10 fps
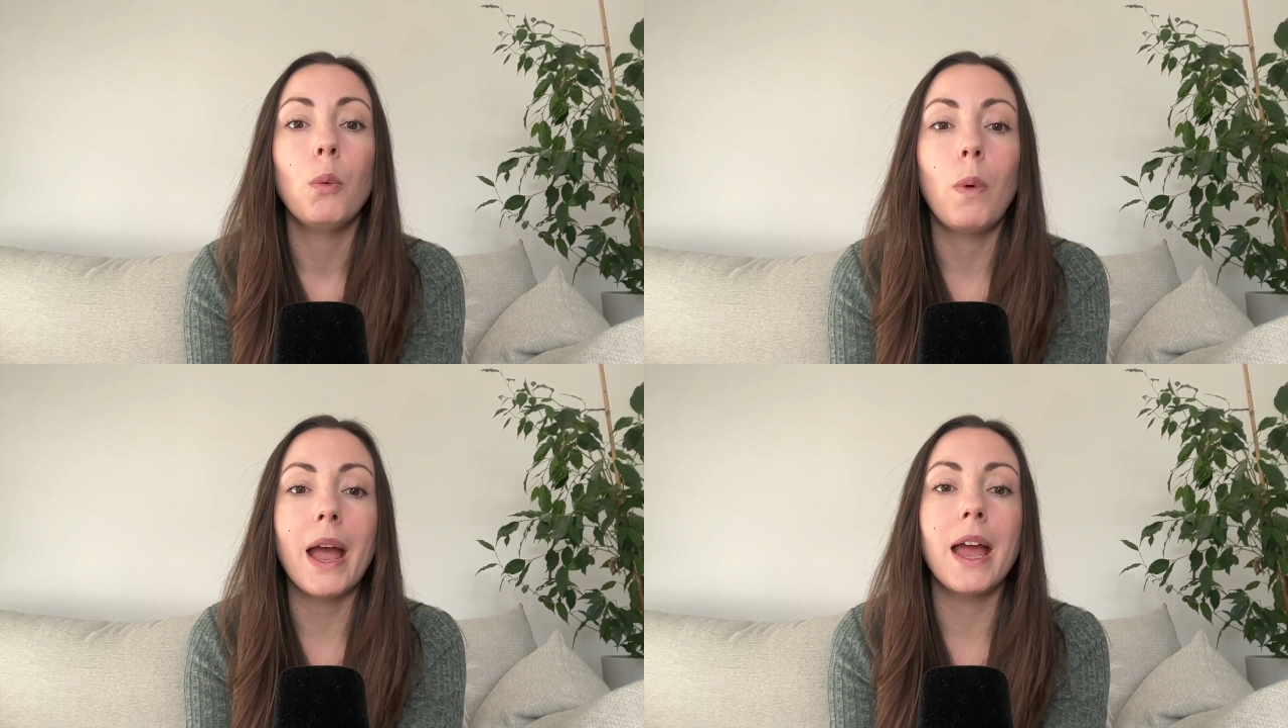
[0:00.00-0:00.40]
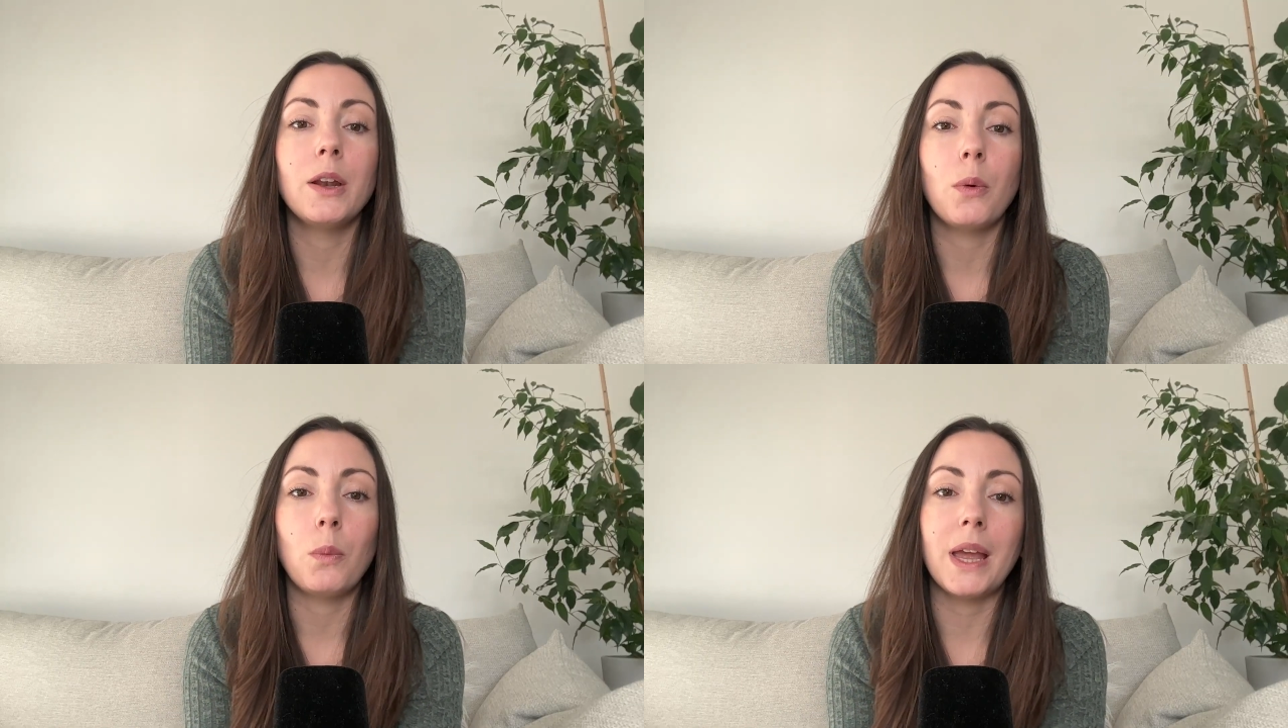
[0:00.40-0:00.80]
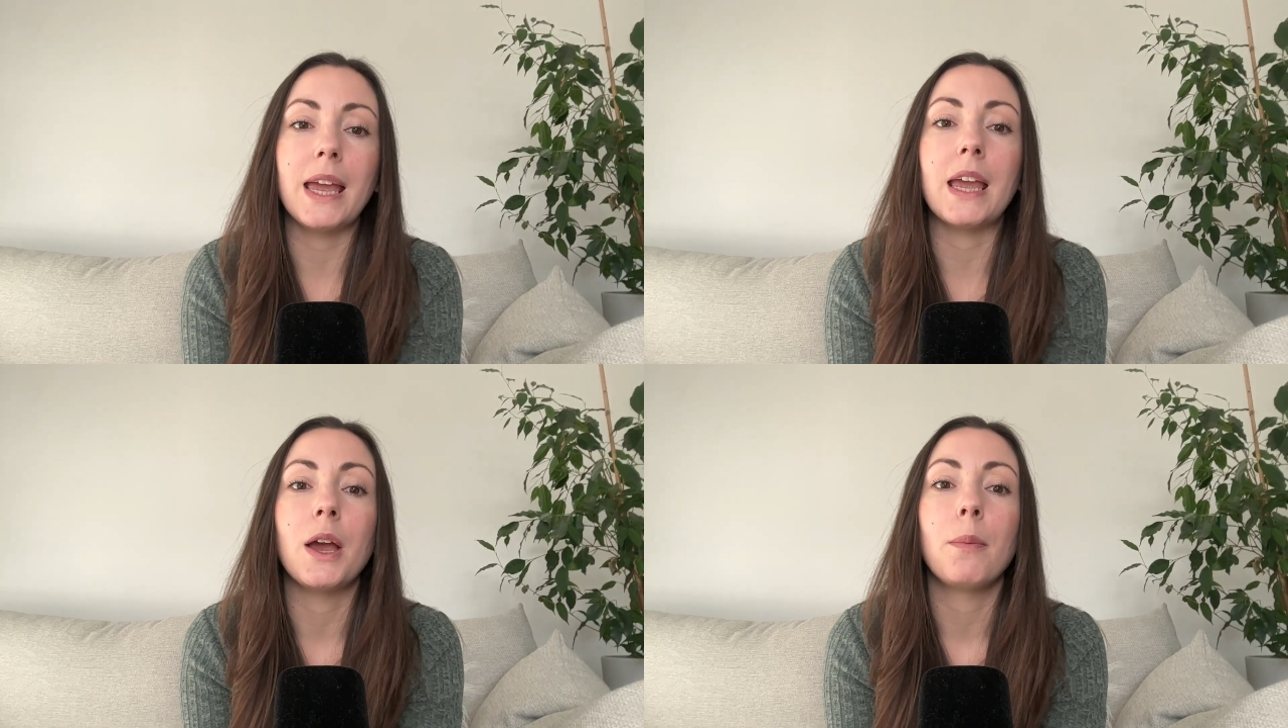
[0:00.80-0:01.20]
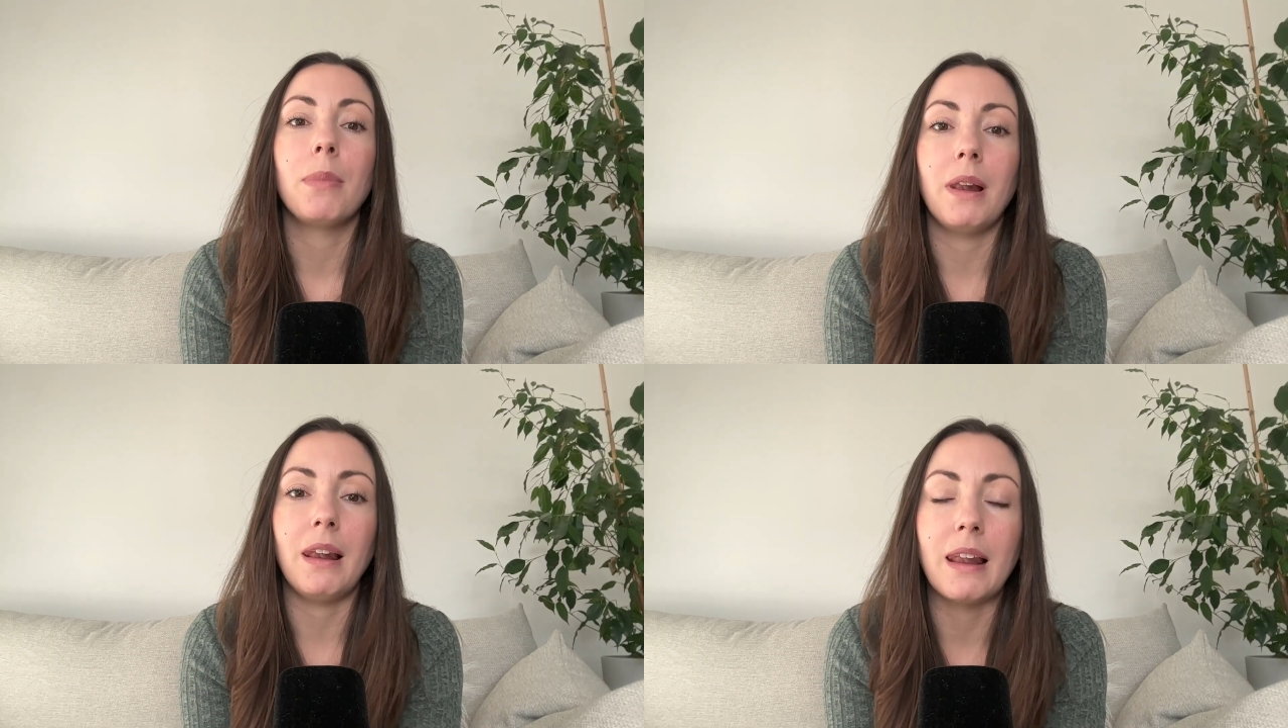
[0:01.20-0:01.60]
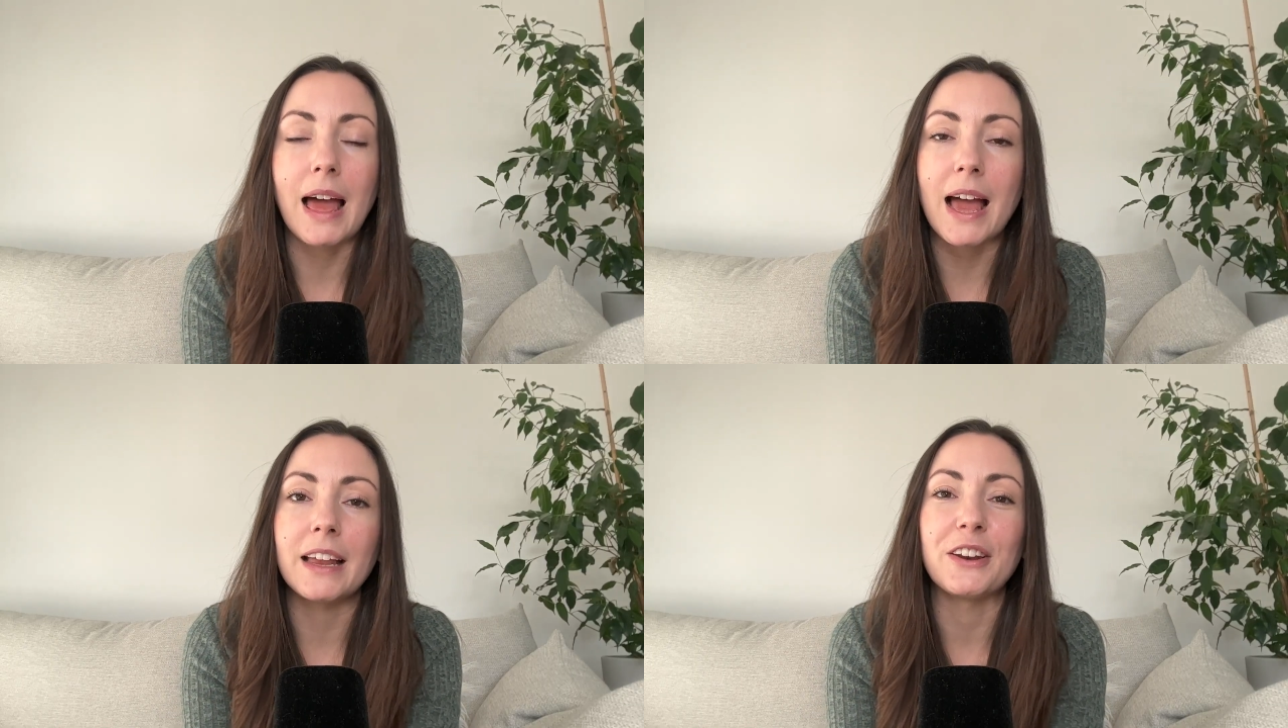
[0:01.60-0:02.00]
when we
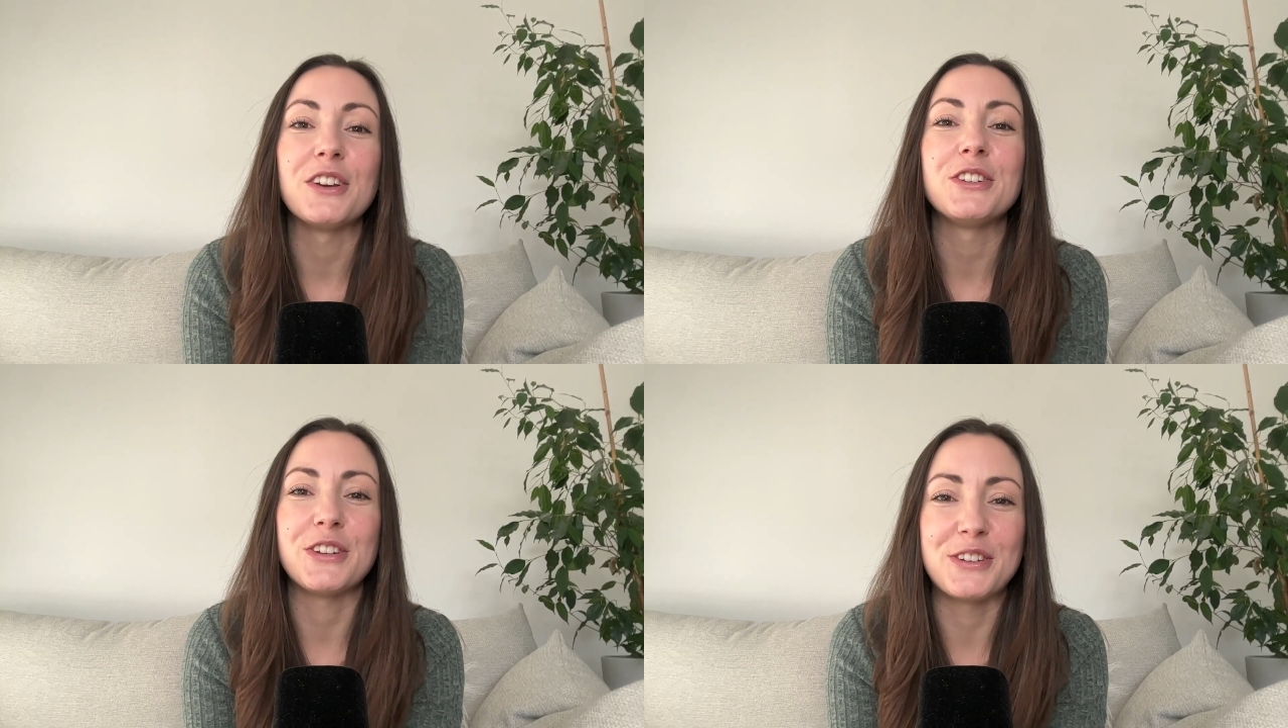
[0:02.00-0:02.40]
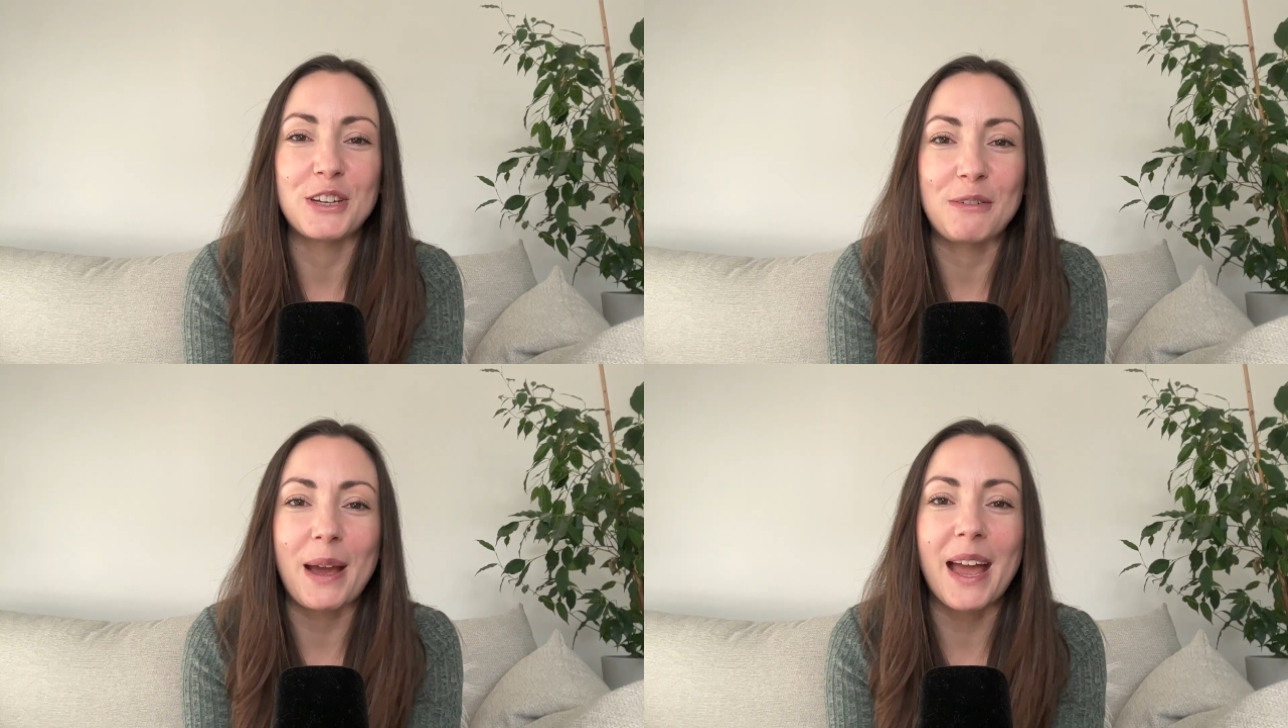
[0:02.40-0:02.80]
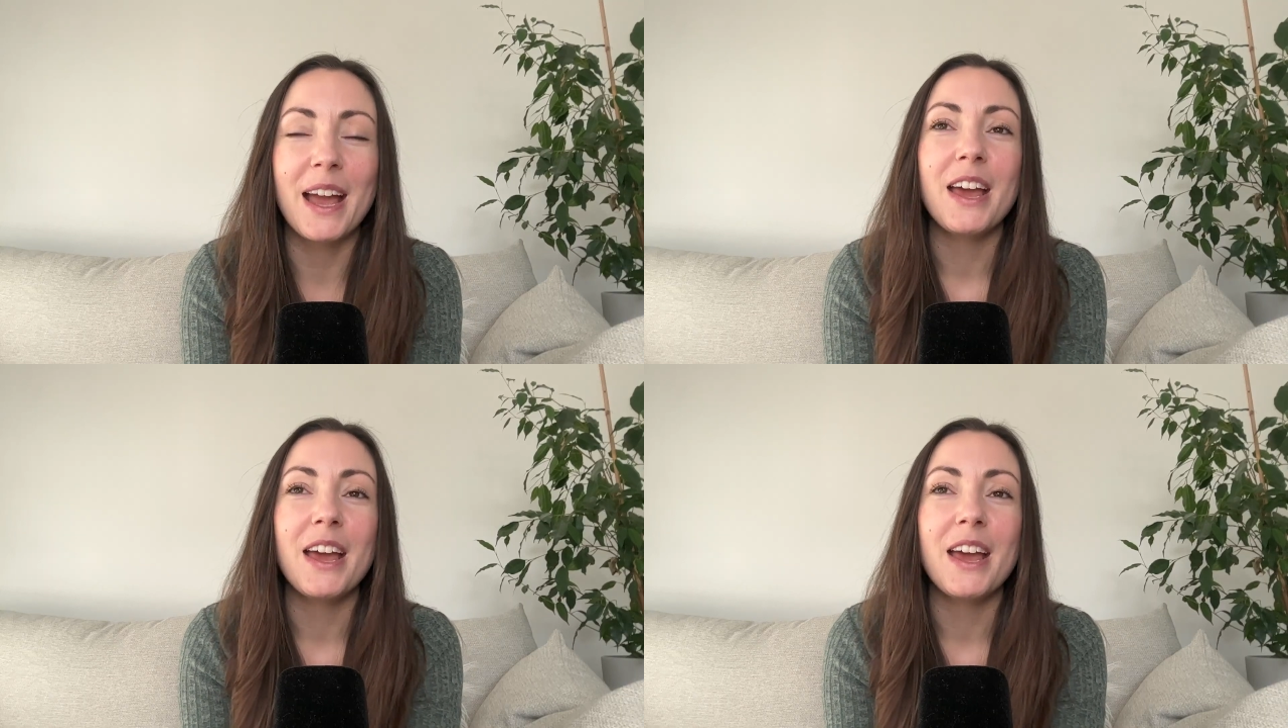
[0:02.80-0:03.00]
plan to do it.